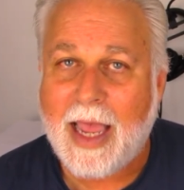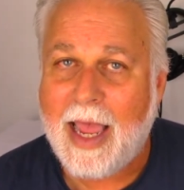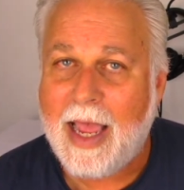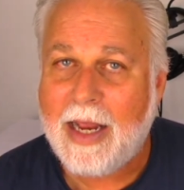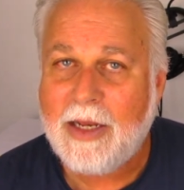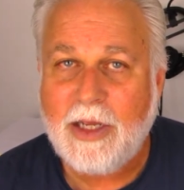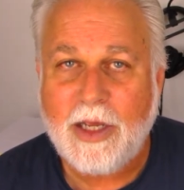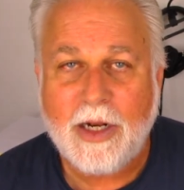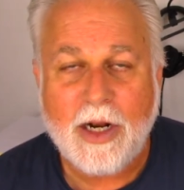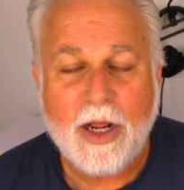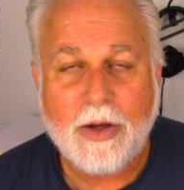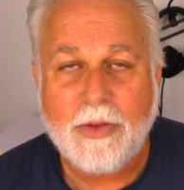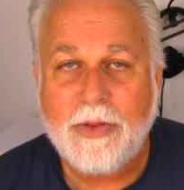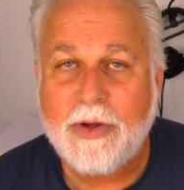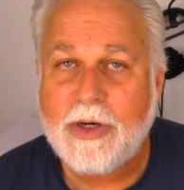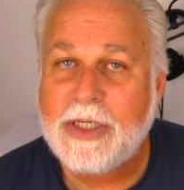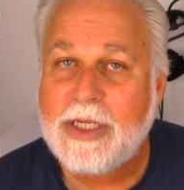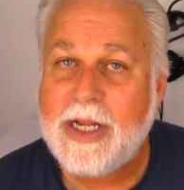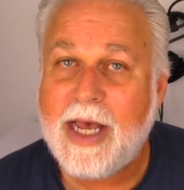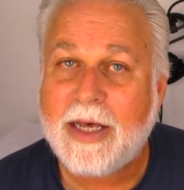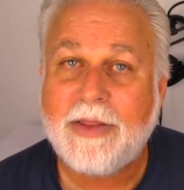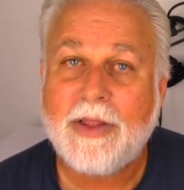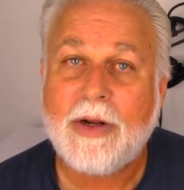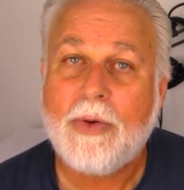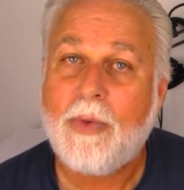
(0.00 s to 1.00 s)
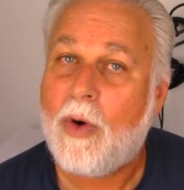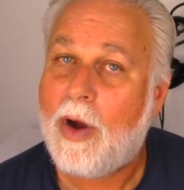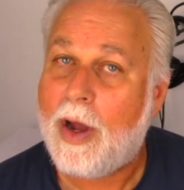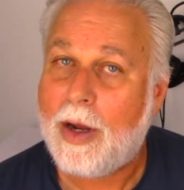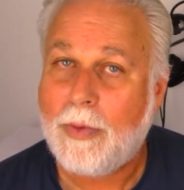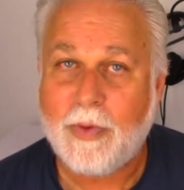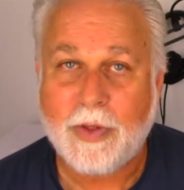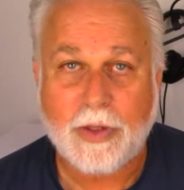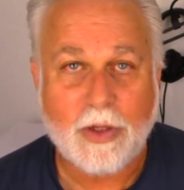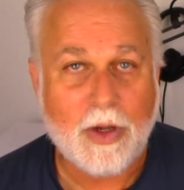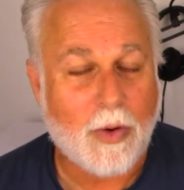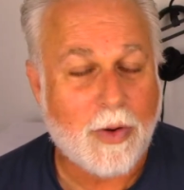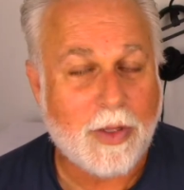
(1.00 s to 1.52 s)
And there's nothing wrong
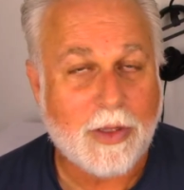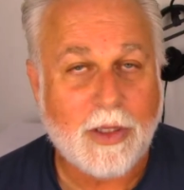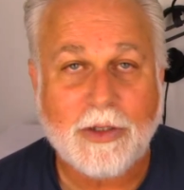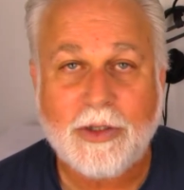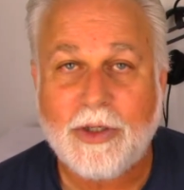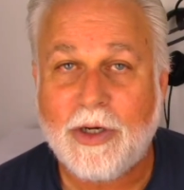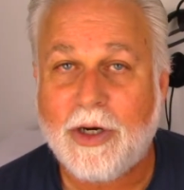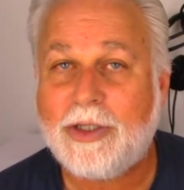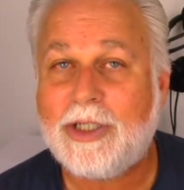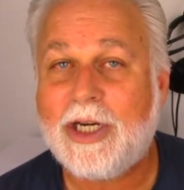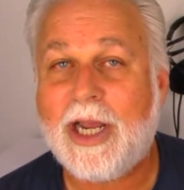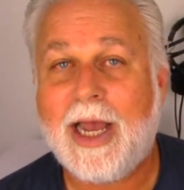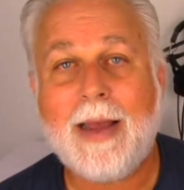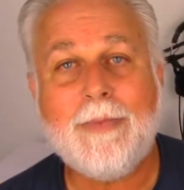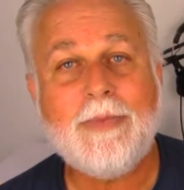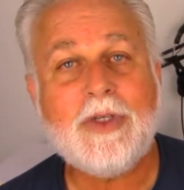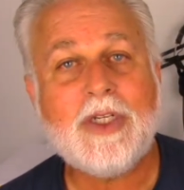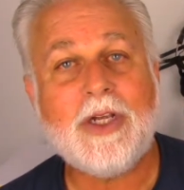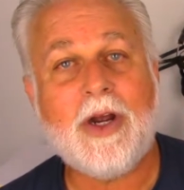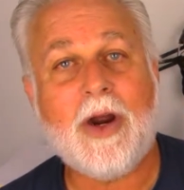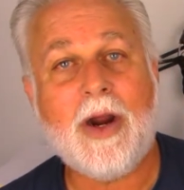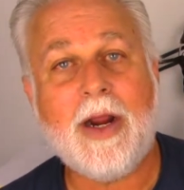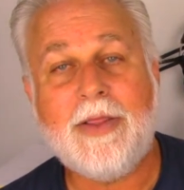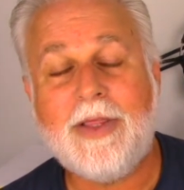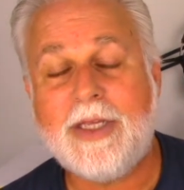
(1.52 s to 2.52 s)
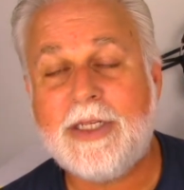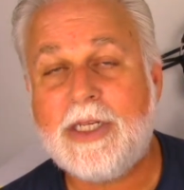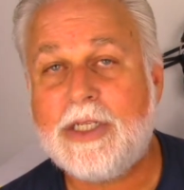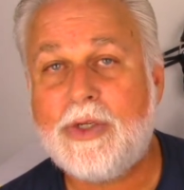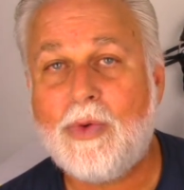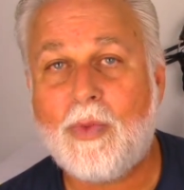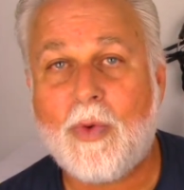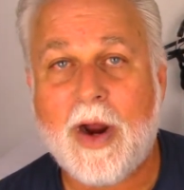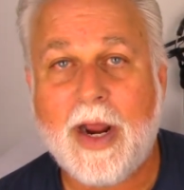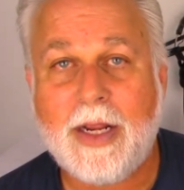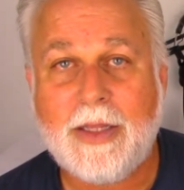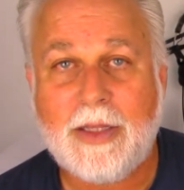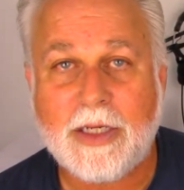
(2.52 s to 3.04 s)
with going to church. I'm sorry. This is
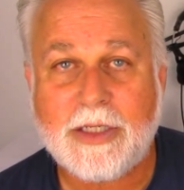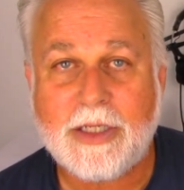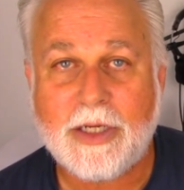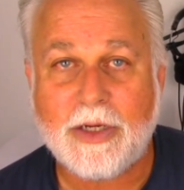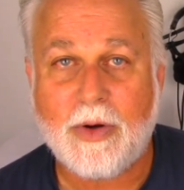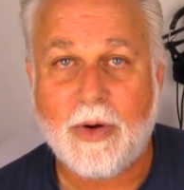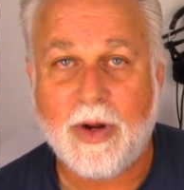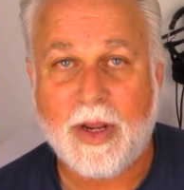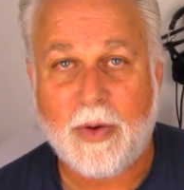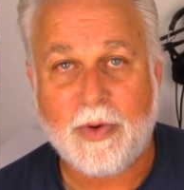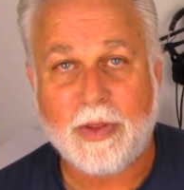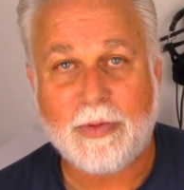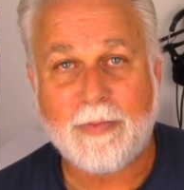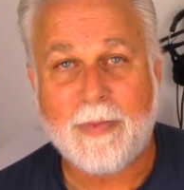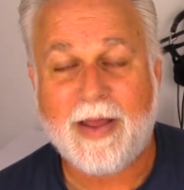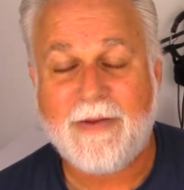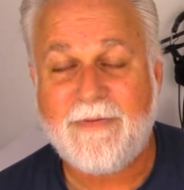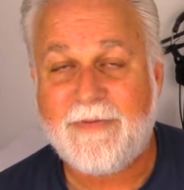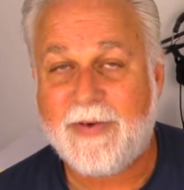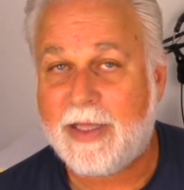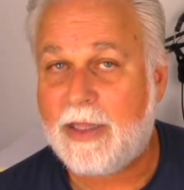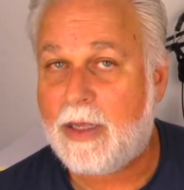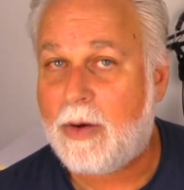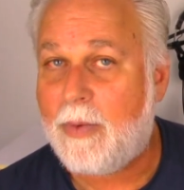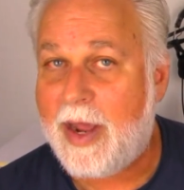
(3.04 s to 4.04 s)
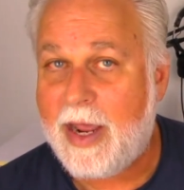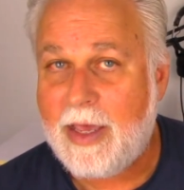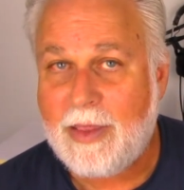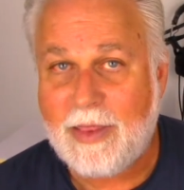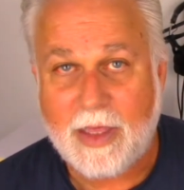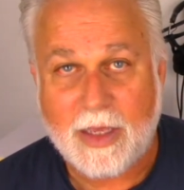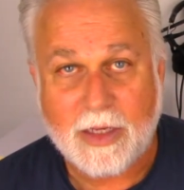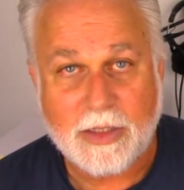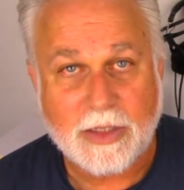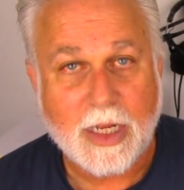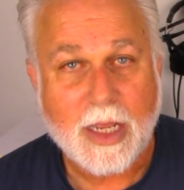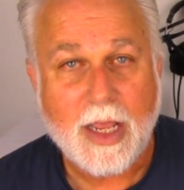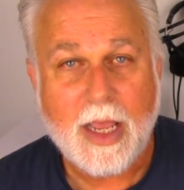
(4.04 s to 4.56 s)
where I disagree with my fellow
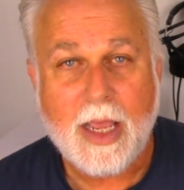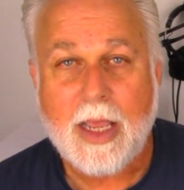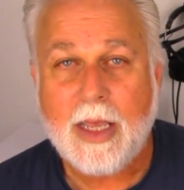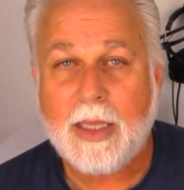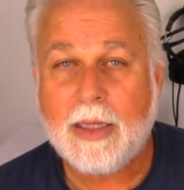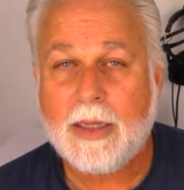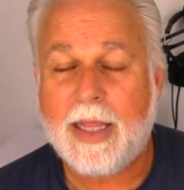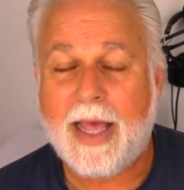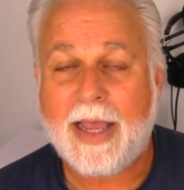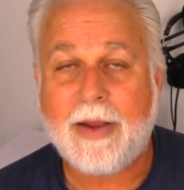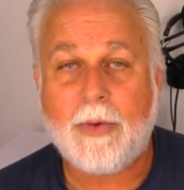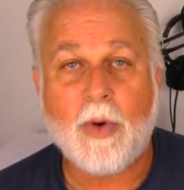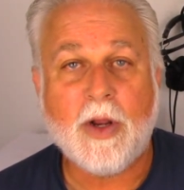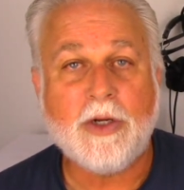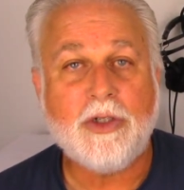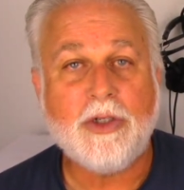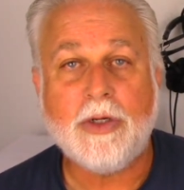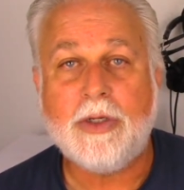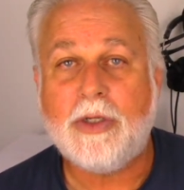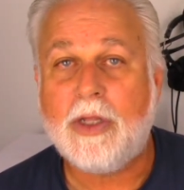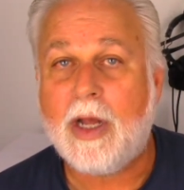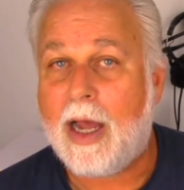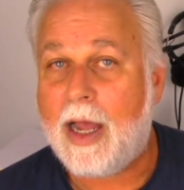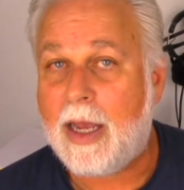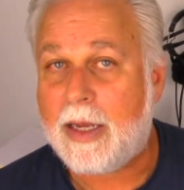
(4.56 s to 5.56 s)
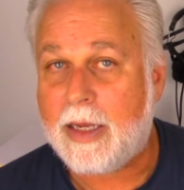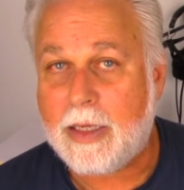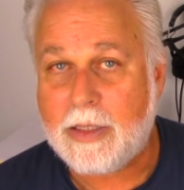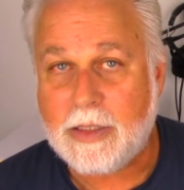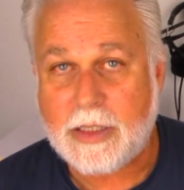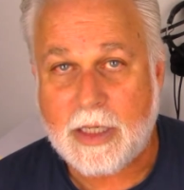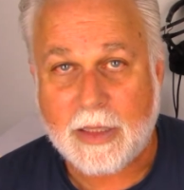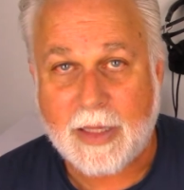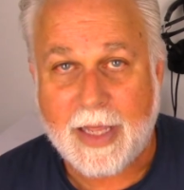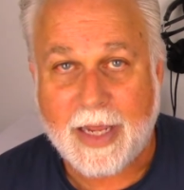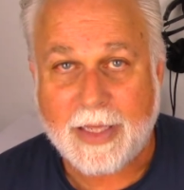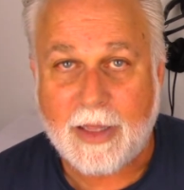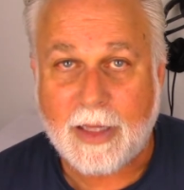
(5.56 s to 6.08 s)
atheists, like Richard Dawkins
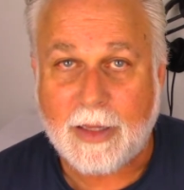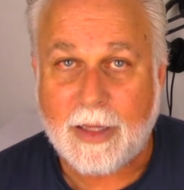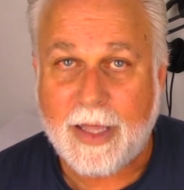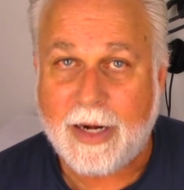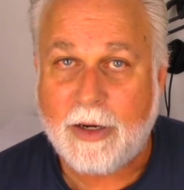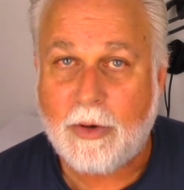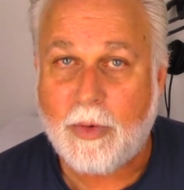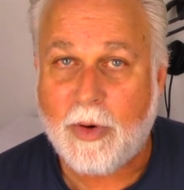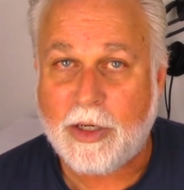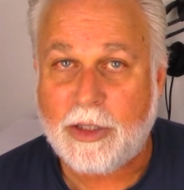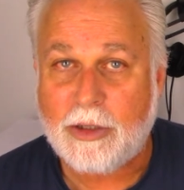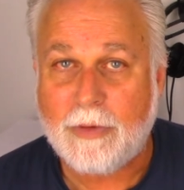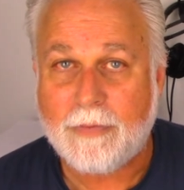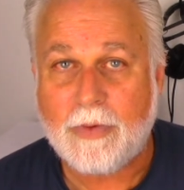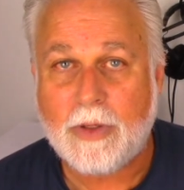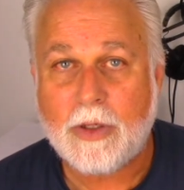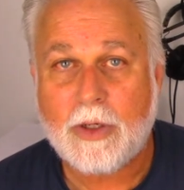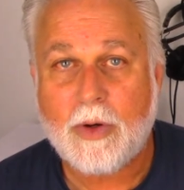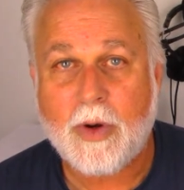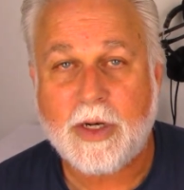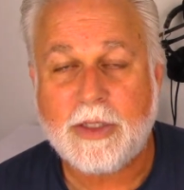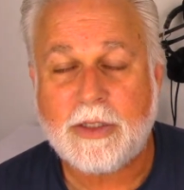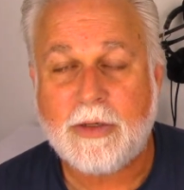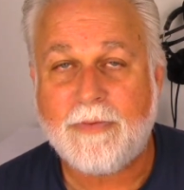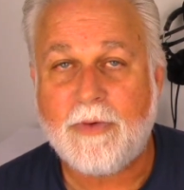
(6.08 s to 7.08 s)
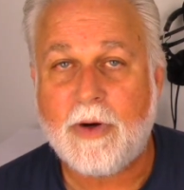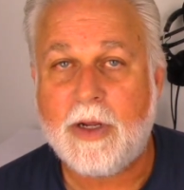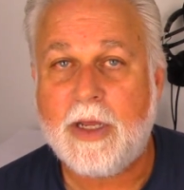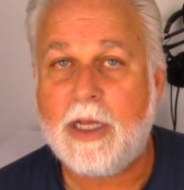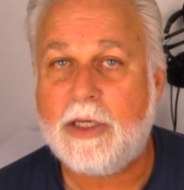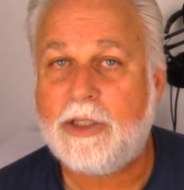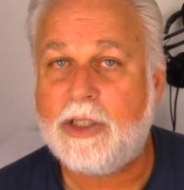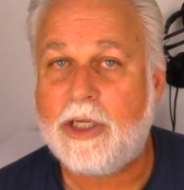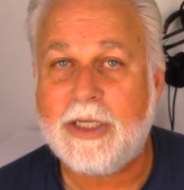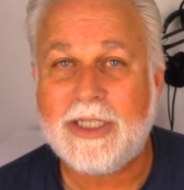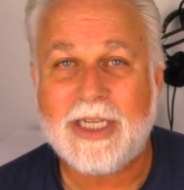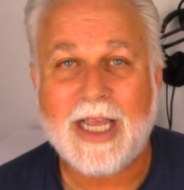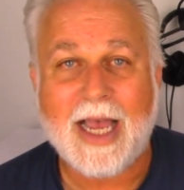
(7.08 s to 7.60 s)
and like the late Christopher
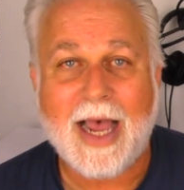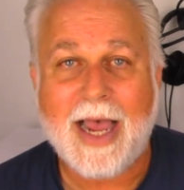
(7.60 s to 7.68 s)
Hitchens.